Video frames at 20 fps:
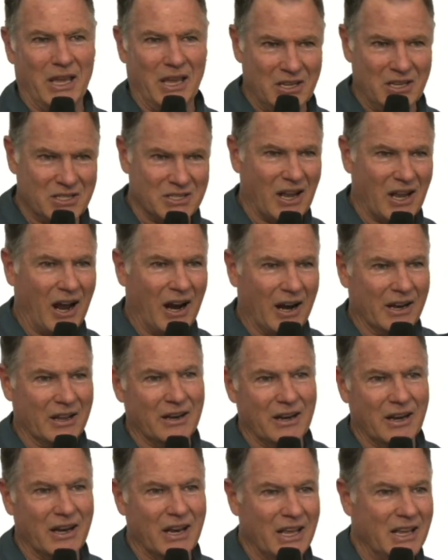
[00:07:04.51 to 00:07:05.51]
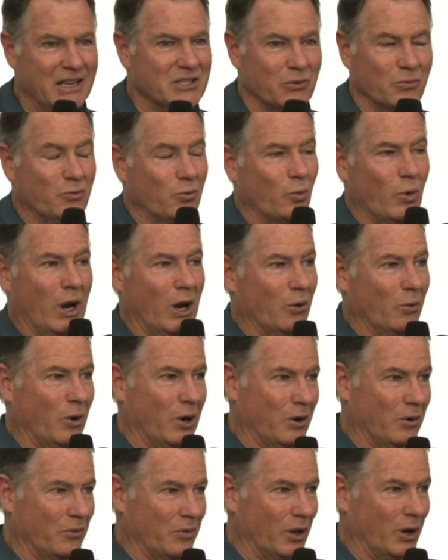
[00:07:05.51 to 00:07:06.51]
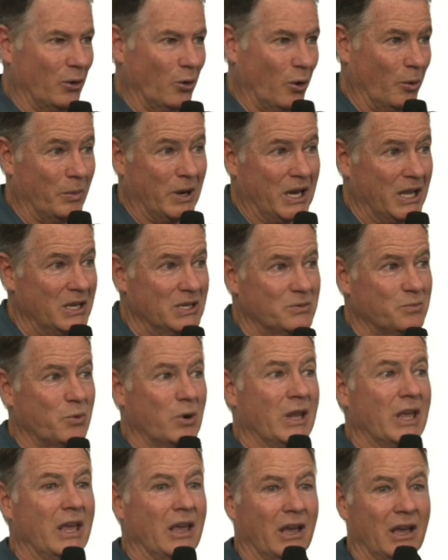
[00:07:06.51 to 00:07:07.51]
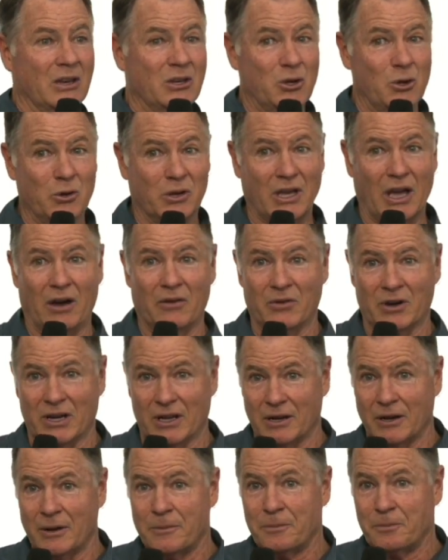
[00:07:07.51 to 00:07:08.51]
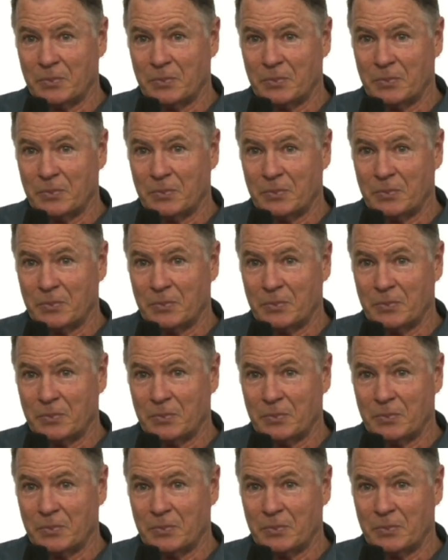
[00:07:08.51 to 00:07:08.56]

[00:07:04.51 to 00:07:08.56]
He started it, he's well aware of the law, but he's bringing a new covenant